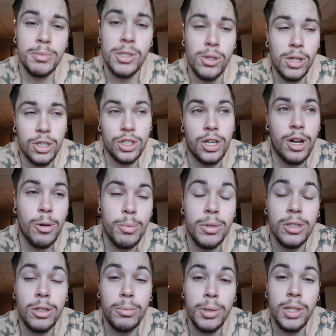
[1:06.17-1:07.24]
so that should help a
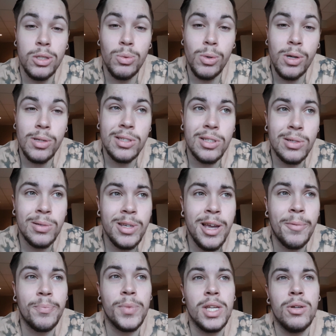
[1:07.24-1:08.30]
little bit as well. So
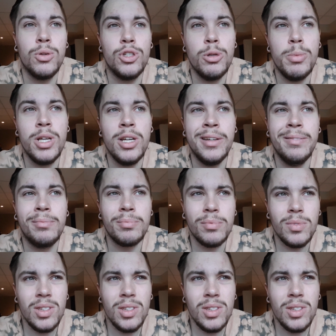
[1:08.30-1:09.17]
yeah, we should be good.